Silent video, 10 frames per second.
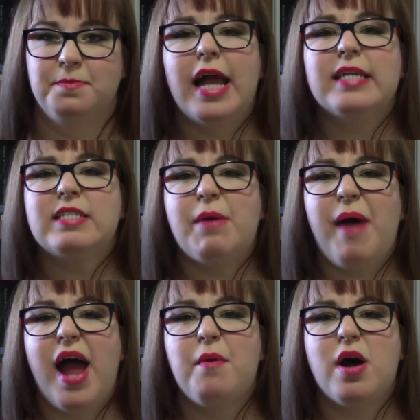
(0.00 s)
Next
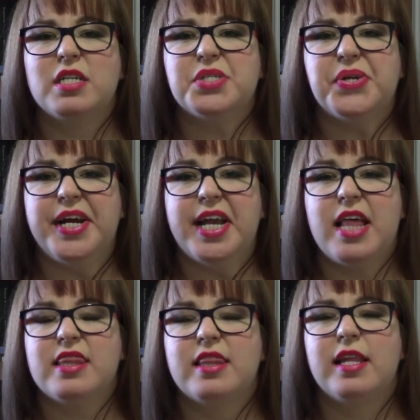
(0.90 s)
up, I want to read
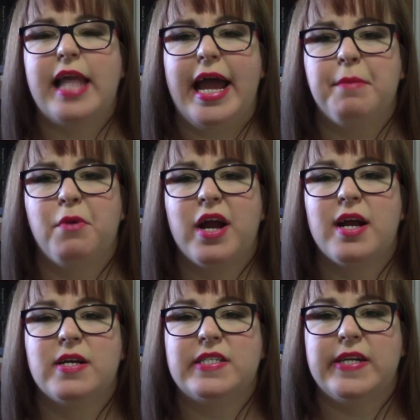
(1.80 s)
The
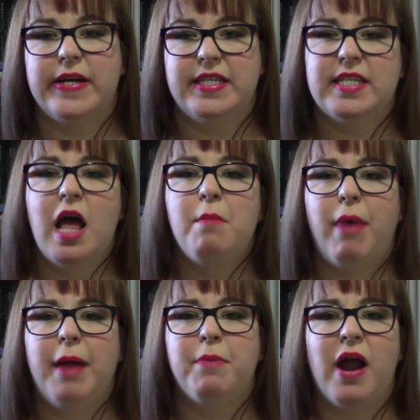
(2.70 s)
Lightbringer series
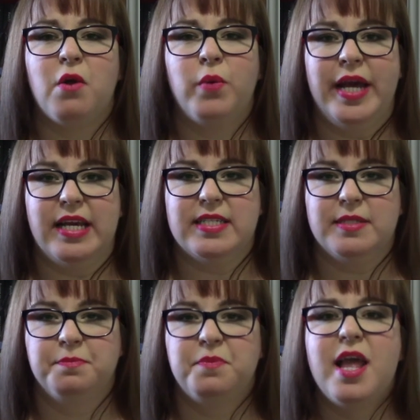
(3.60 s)
by Brent
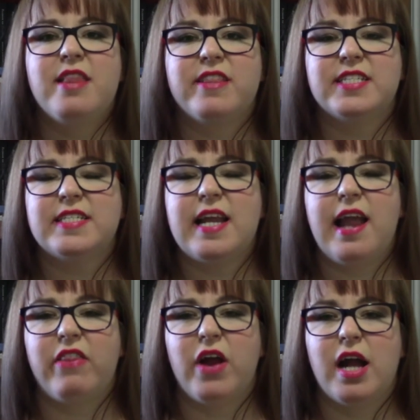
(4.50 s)
Weeks. This is
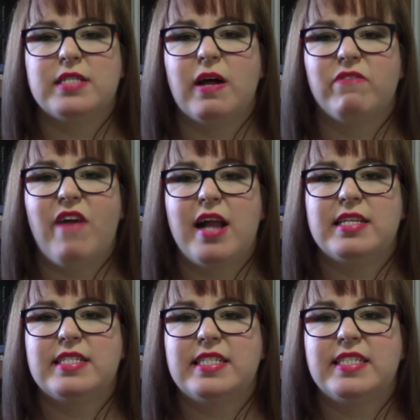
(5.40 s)
another adult
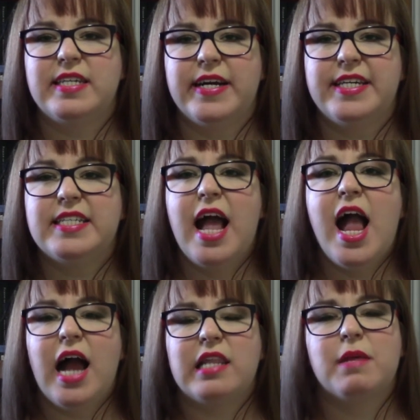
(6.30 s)
fantasy series,
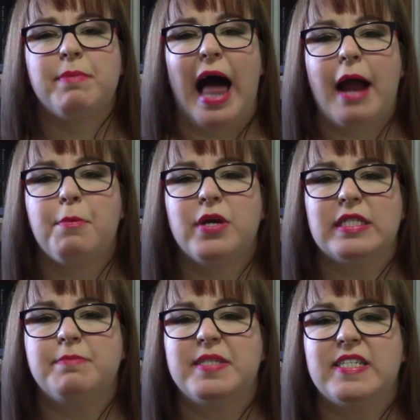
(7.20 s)
and The Black
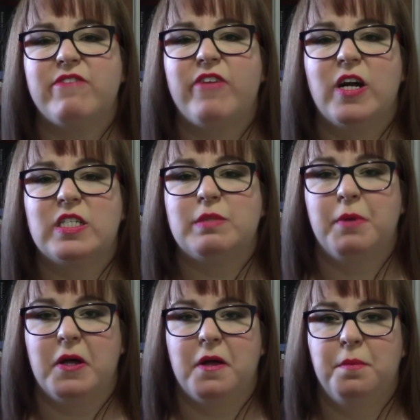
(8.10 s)
Prism is the first
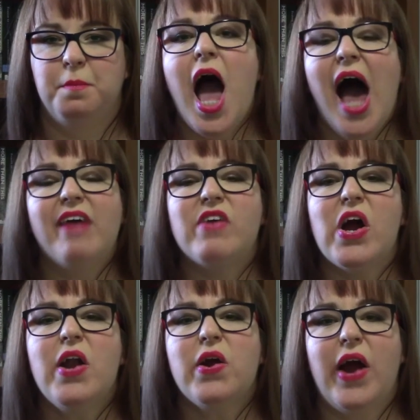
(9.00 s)
book. I've
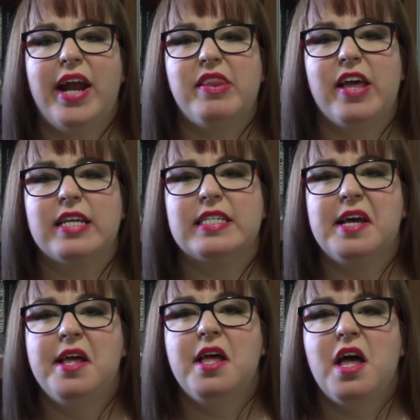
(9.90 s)
heard great
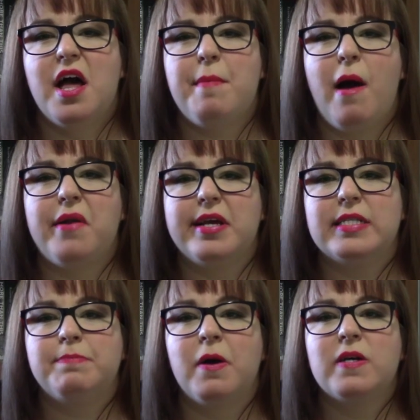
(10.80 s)
things about
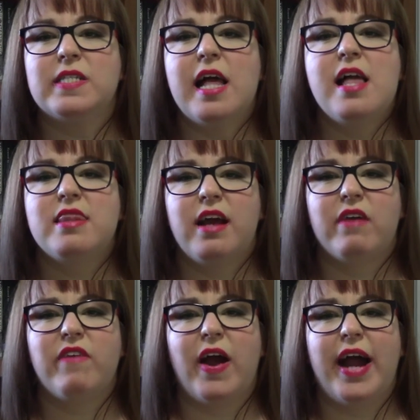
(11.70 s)
his books.
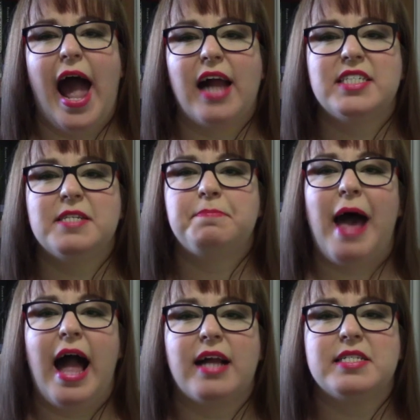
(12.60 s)
They're very
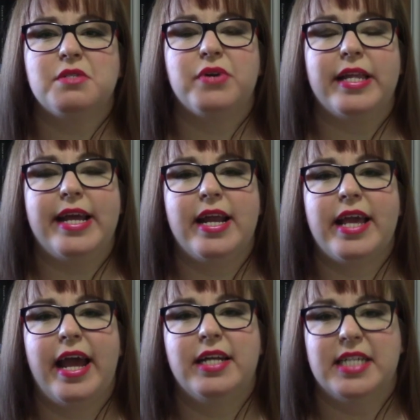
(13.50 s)
action-packed and really
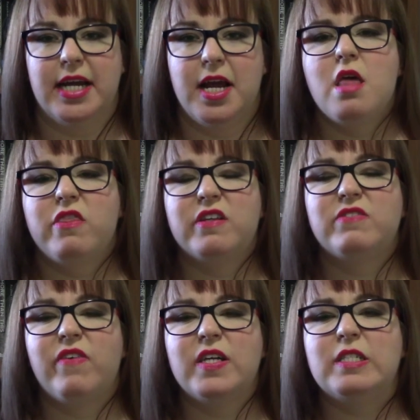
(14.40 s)
engaging.
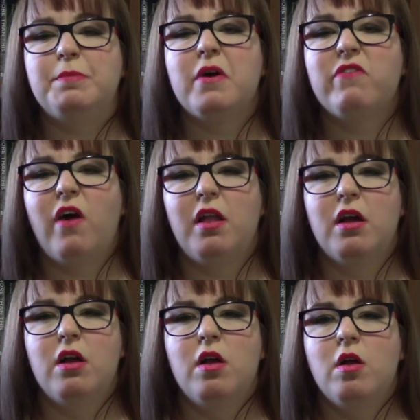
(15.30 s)
This first book
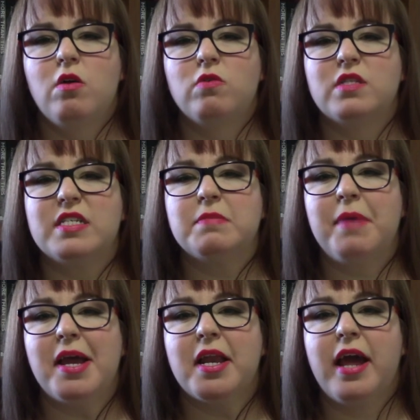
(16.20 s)
follows this
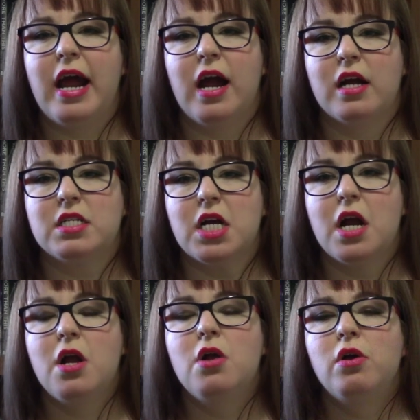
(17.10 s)
main
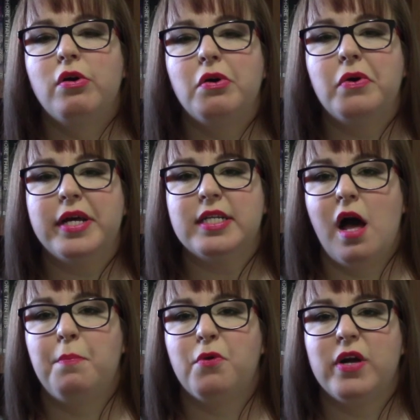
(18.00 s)
character, who
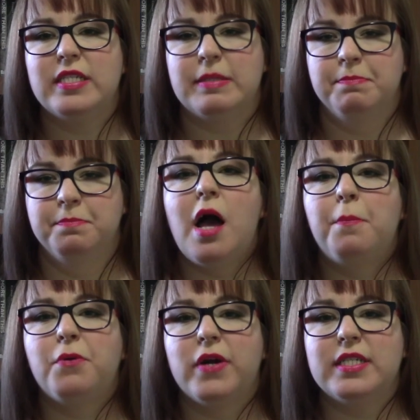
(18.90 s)
is a prism. A
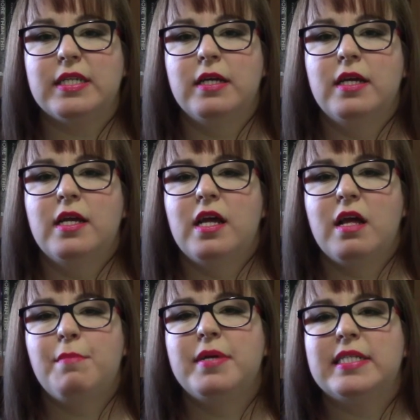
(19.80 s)
prism
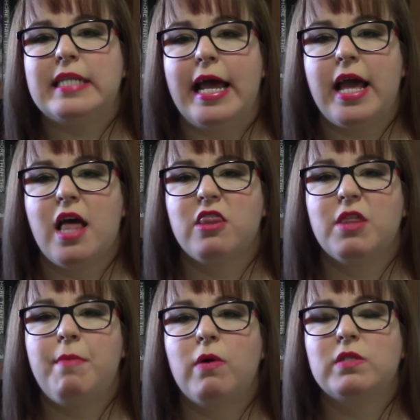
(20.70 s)
is like
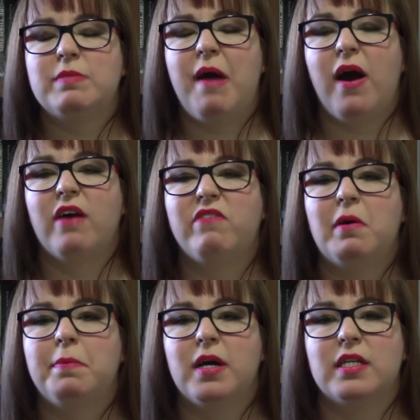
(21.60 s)
the most
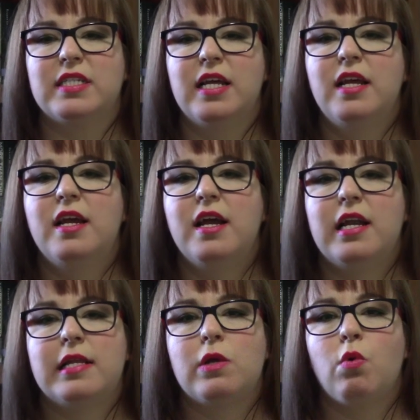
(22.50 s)
powerful person
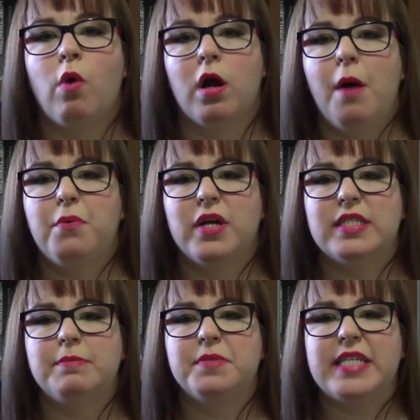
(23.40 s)
in the world.
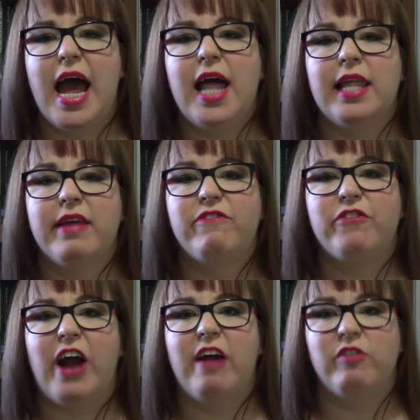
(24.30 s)
Prisms can't live
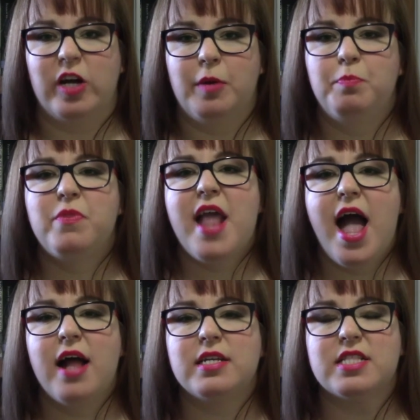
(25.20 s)
forever,
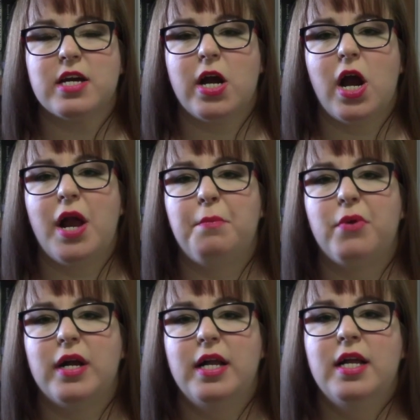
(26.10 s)
and the current
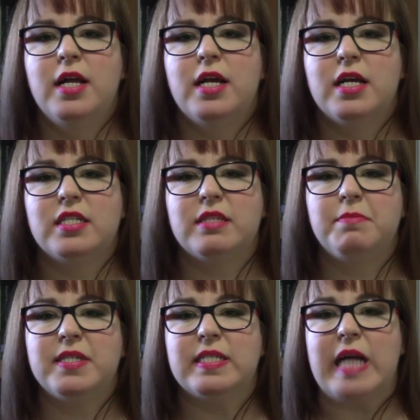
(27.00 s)

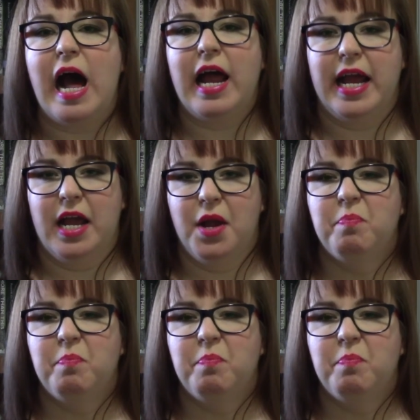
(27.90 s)
prism is dying.